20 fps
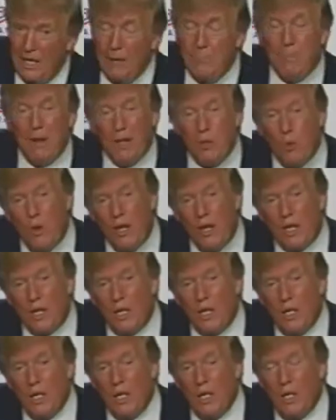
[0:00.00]
And by the
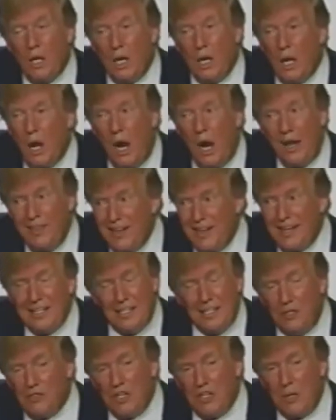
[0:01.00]
way, I think a
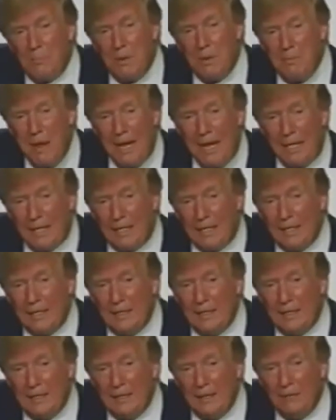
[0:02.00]
deal's going to be made,
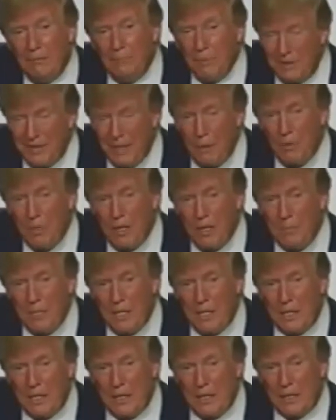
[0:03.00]
but they want to
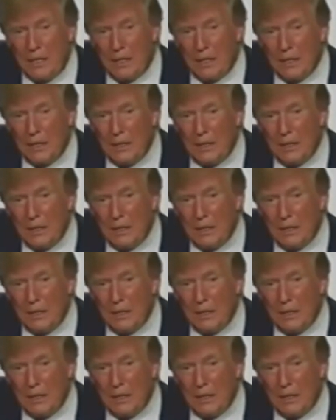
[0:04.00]
make a deal.